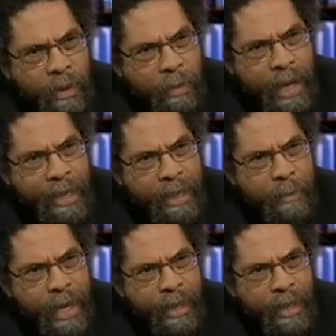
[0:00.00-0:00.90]
Bradley
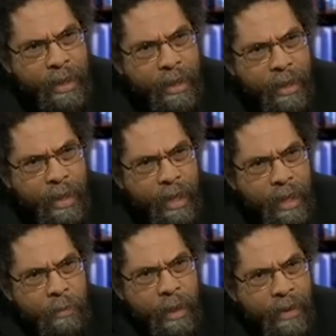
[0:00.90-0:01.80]
Manning
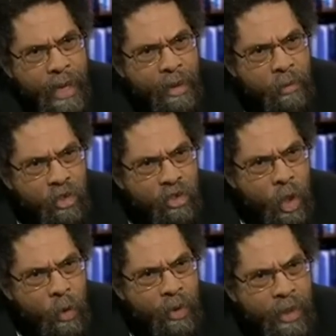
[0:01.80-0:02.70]
and Brother Edward
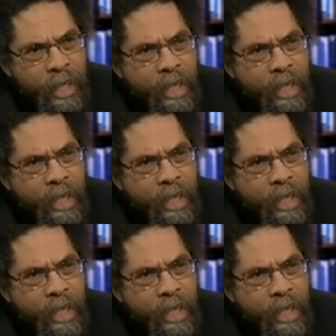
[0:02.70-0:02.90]
Snowden?